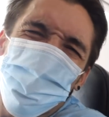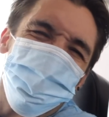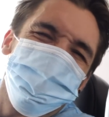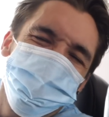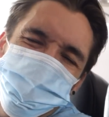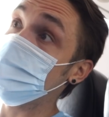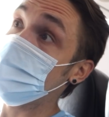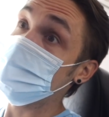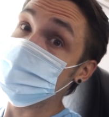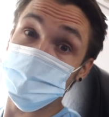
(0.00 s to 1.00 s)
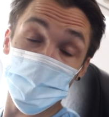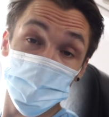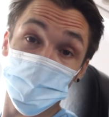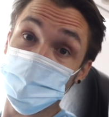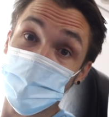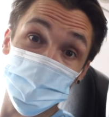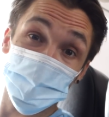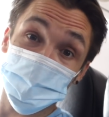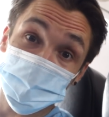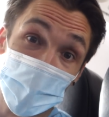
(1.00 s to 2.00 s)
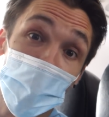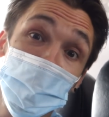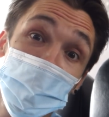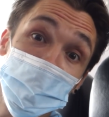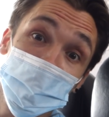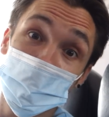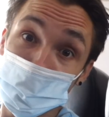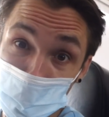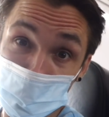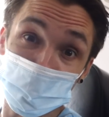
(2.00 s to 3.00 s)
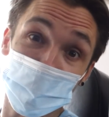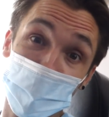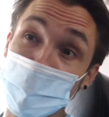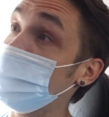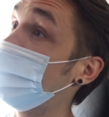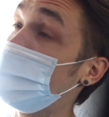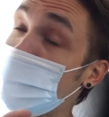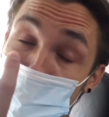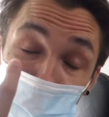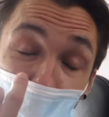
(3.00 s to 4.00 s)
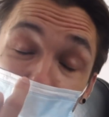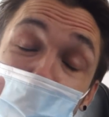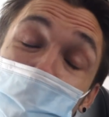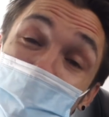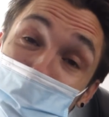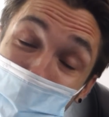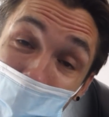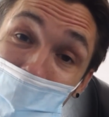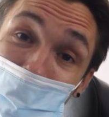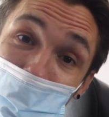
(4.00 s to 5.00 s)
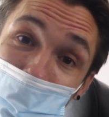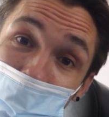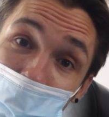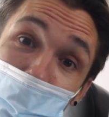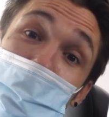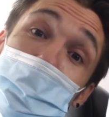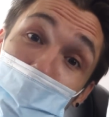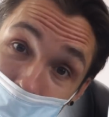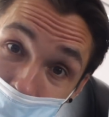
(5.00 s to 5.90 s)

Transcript: why? So I thought, you know what, I will. Booked a flight and I'm going all the way to Penang for some KUEY